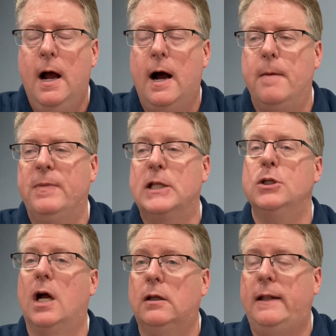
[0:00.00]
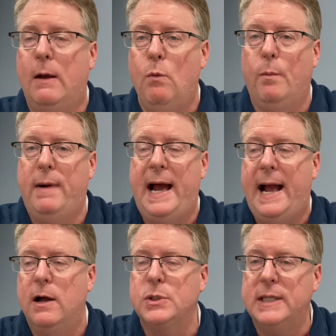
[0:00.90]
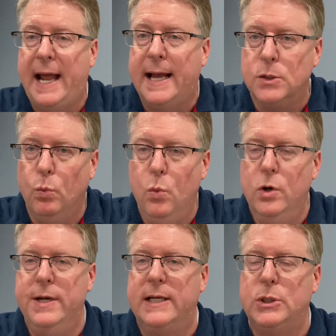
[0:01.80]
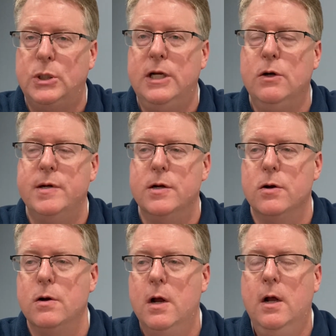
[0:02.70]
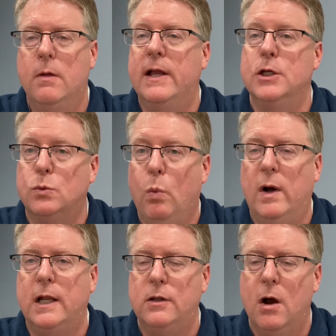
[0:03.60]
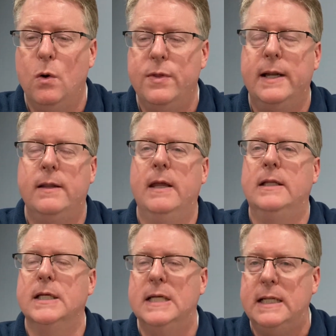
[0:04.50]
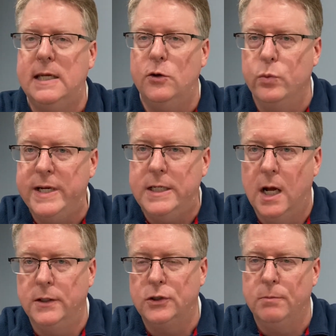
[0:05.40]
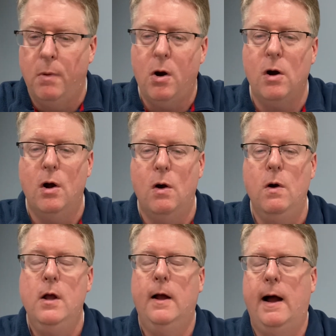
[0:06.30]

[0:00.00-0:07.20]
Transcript: Um, it's not that they won't buy a house that has wood exterior. They just want to know that it doesn't need redone tomorrow.